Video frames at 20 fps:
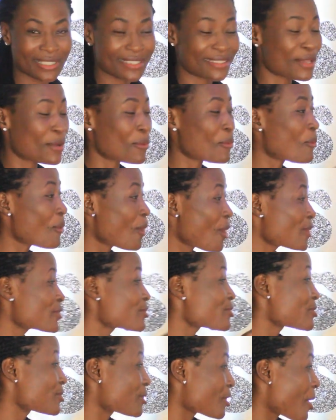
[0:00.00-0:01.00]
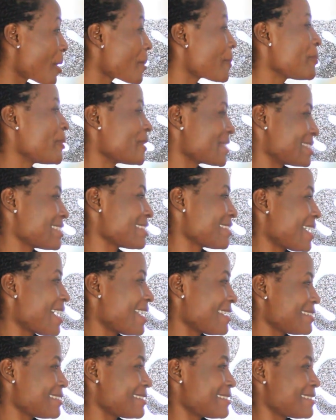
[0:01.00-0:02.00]
This is a one-stop
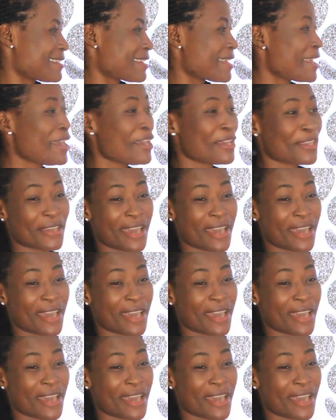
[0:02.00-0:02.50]
personality.